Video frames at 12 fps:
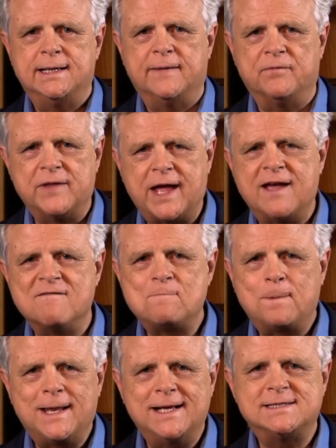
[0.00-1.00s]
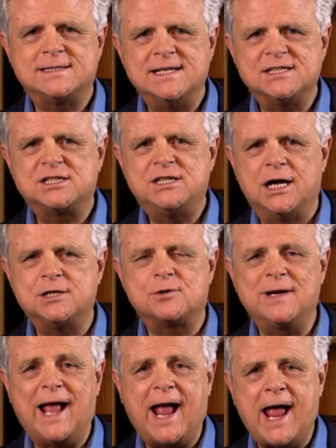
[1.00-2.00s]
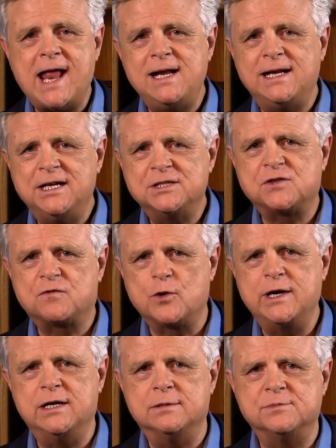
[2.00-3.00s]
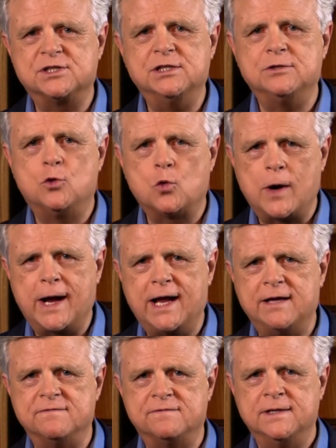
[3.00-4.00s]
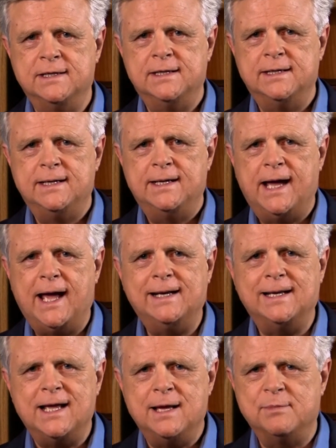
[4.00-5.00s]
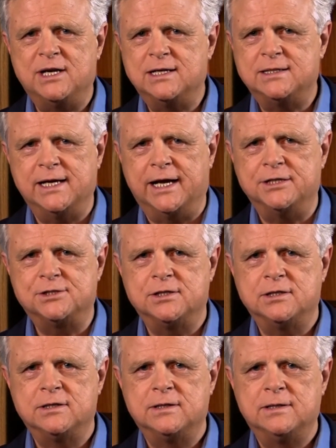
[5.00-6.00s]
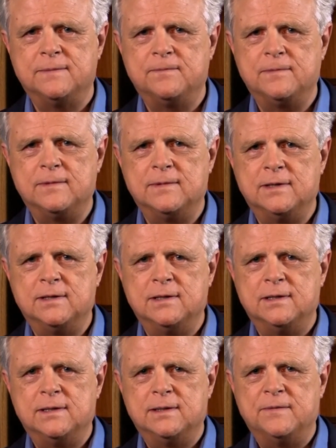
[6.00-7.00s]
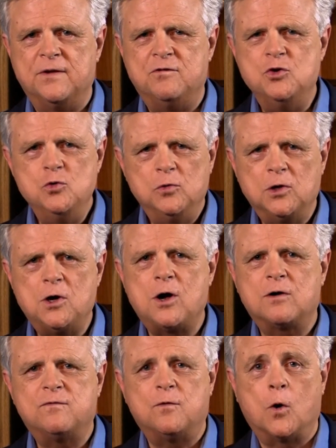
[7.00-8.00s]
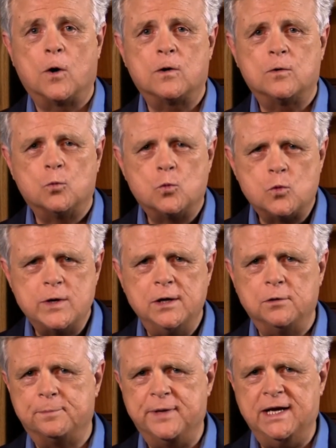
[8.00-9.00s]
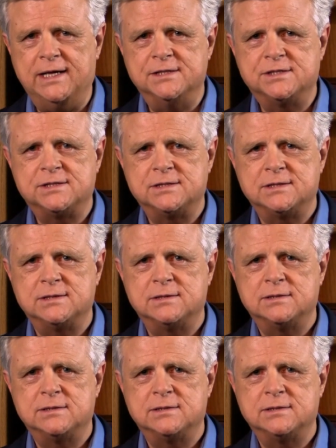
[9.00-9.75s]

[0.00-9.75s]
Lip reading: And they have placed this country and its freedoms in grave and imminent danger. If you long for real peace